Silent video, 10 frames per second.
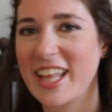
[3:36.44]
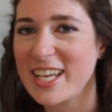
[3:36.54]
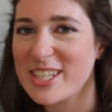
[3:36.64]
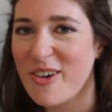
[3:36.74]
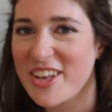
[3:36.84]

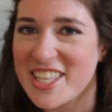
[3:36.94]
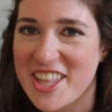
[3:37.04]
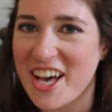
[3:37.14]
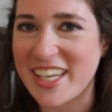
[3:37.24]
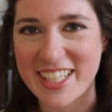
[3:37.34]
Next, going to
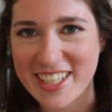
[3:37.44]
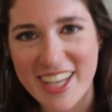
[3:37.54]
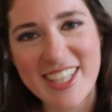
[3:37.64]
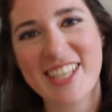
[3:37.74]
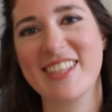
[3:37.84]
the early
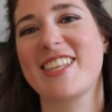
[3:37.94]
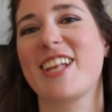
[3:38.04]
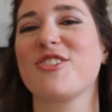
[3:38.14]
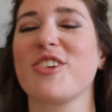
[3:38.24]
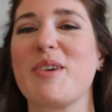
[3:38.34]
19th
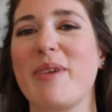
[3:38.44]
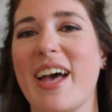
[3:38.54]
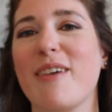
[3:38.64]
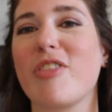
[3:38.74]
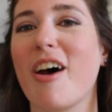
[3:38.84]
century, we
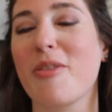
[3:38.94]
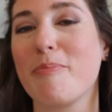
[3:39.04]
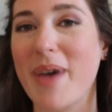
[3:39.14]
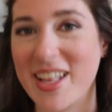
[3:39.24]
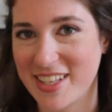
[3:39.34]
have The Other
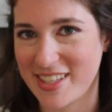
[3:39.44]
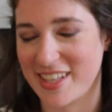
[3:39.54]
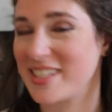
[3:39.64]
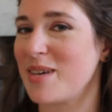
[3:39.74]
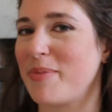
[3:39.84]
Bennet
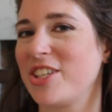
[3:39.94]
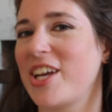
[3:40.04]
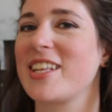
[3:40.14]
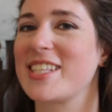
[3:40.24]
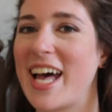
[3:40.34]
Sister by
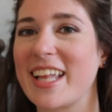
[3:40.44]
Janice